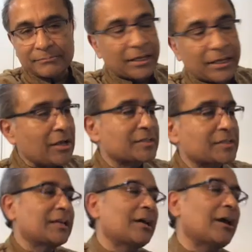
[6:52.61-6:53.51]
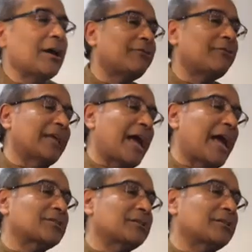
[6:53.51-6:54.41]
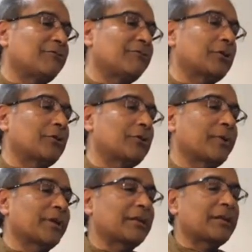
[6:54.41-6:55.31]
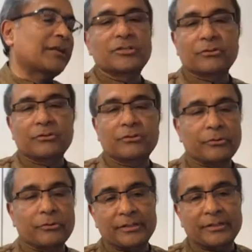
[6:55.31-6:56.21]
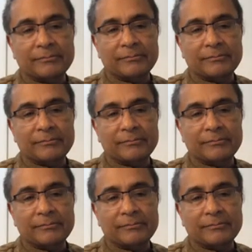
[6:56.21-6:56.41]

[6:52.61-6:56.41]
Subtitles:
because of the action of chloroquine and hydroxychloroquine.